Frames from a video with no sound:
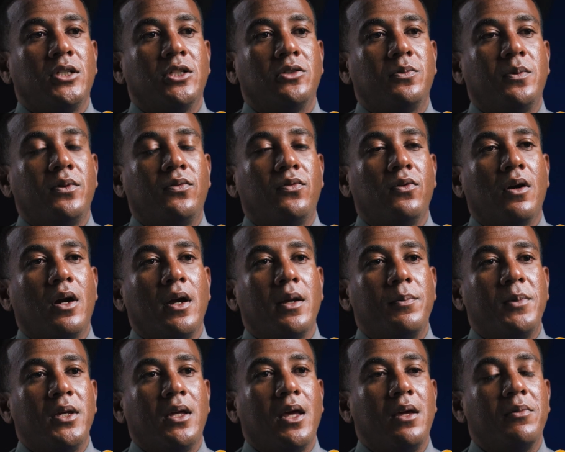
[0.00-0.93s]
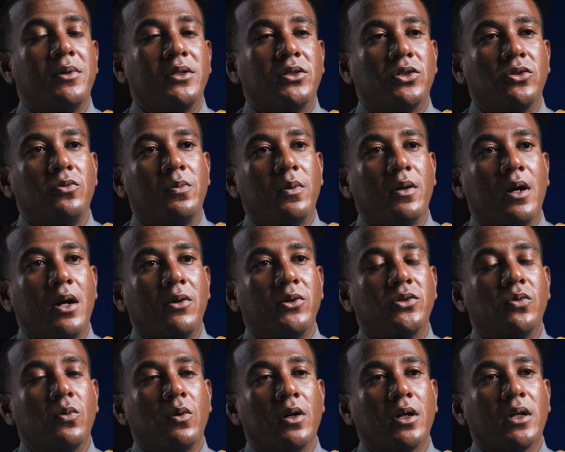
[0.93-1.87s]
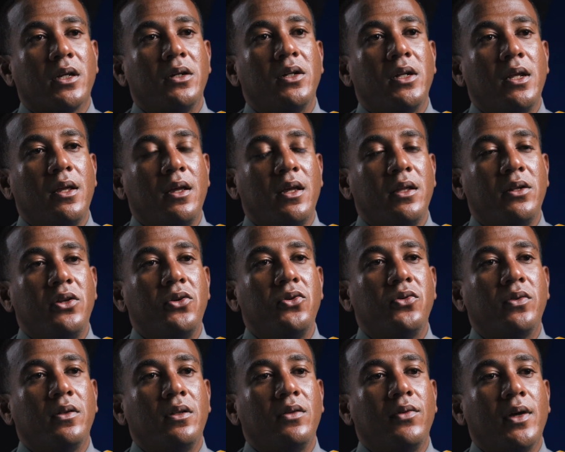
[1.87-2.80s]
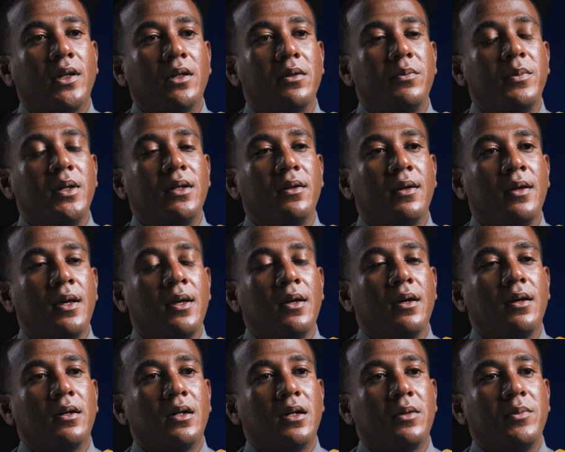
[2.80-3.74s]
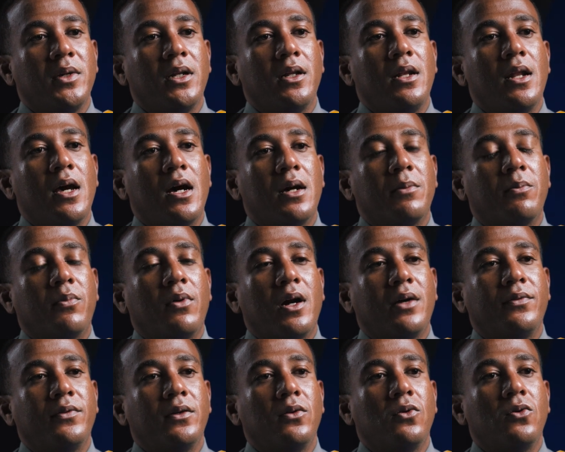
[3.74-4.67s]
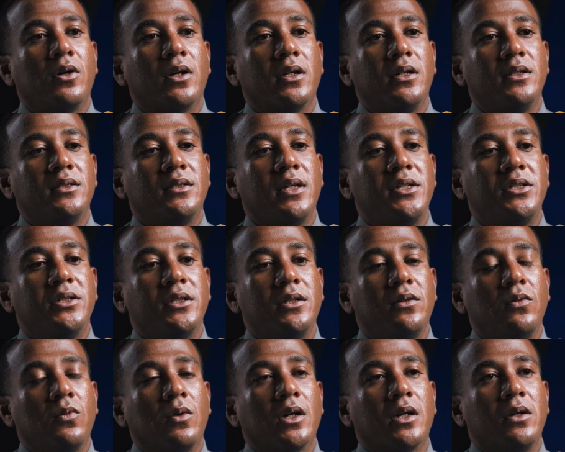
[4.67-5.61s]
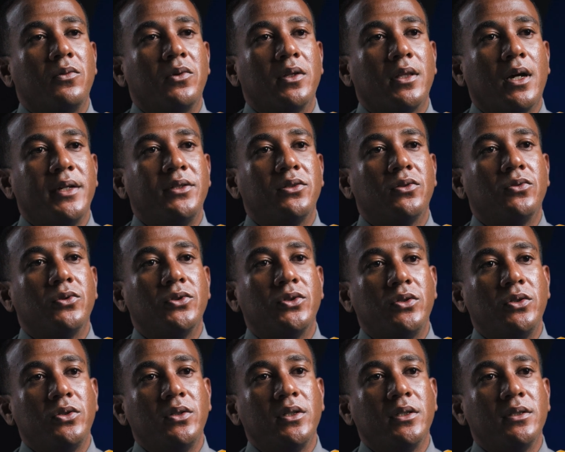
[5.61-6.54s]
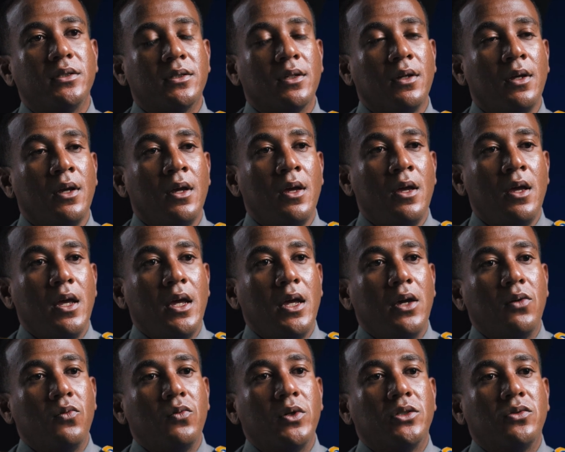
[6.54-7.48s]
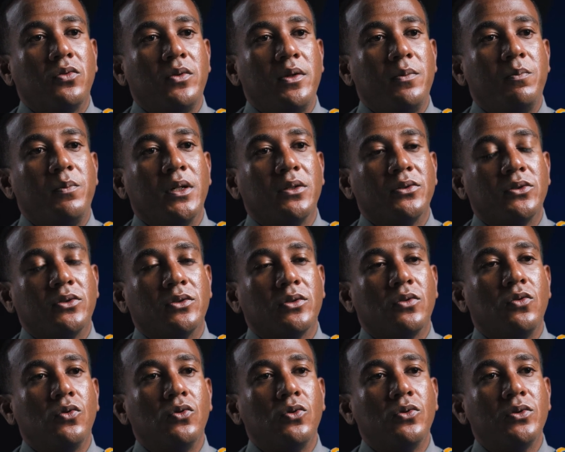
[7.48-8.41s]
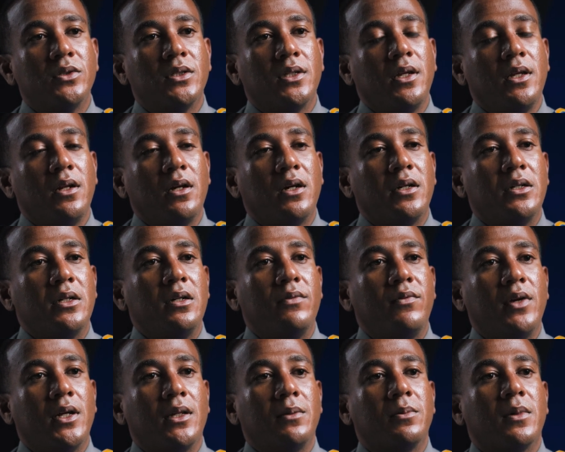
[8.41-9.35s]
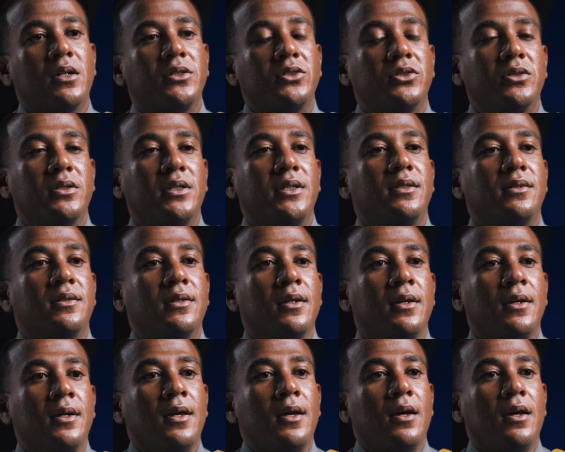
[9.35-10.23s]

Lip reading: Just before I became a trooper, I was working in youth development in a nonprofit organization working with high school students, in which we built schools in underdeveloped countries.